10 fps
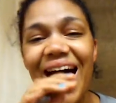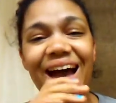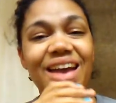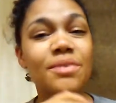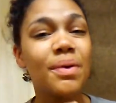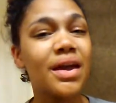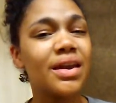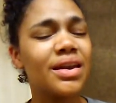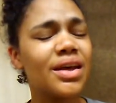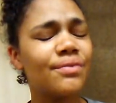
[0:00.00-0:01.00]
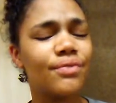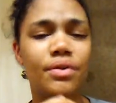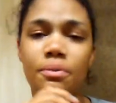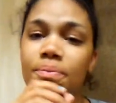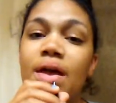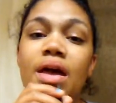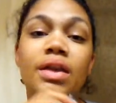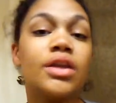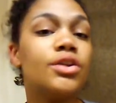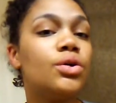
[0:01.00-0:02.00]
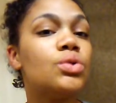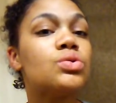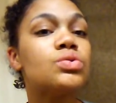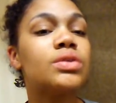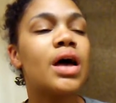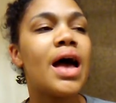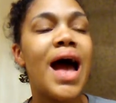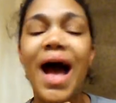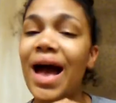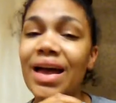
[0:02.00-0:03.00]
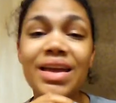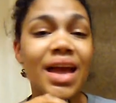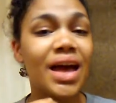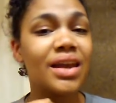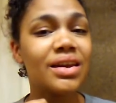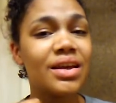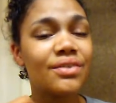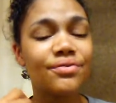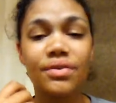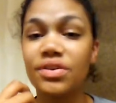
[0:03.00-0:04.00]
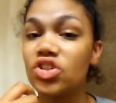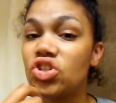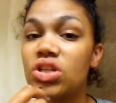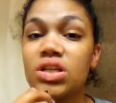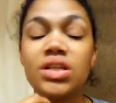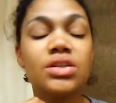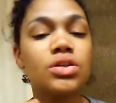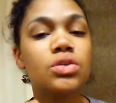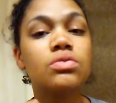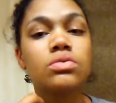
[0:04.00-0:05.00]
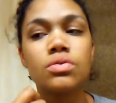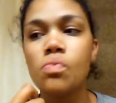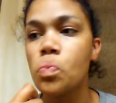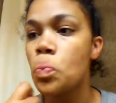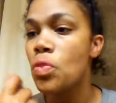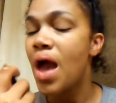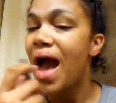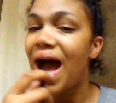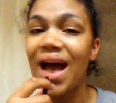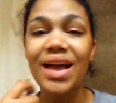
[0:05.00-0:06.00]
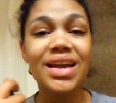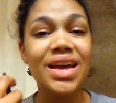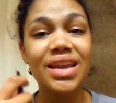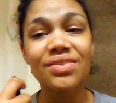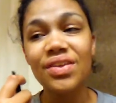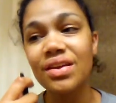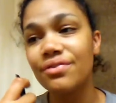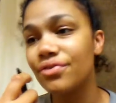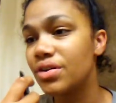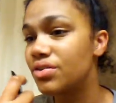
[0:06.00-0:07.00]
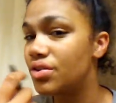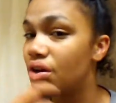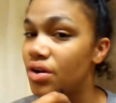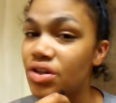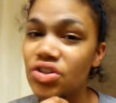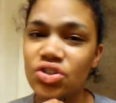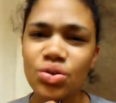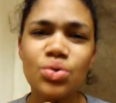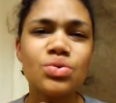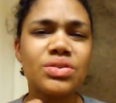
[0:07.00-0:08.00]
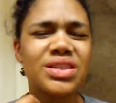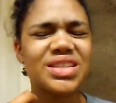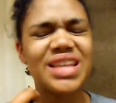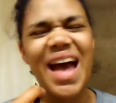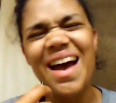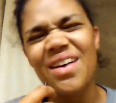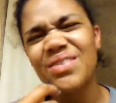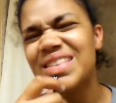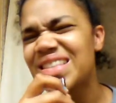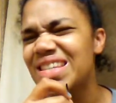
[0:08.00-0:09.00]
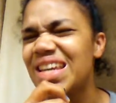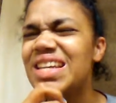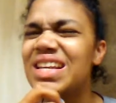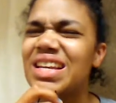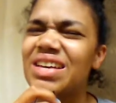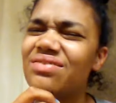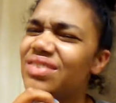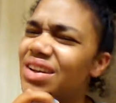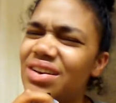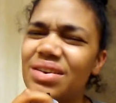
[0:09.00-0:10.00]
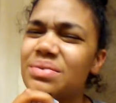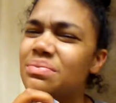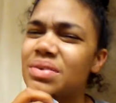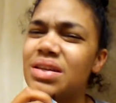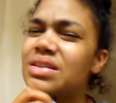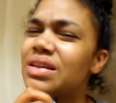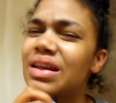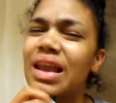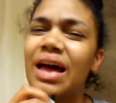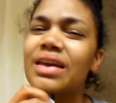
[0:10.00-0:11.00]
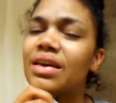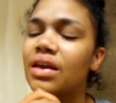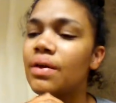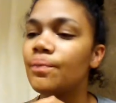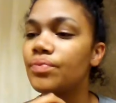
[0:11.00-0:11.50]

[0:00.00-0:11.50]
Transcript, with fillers: I ain't had enough with the petty dues. I ain't had enough with the shitty news. I had a thing for dirty shoes since I was 10. Love dirty men like,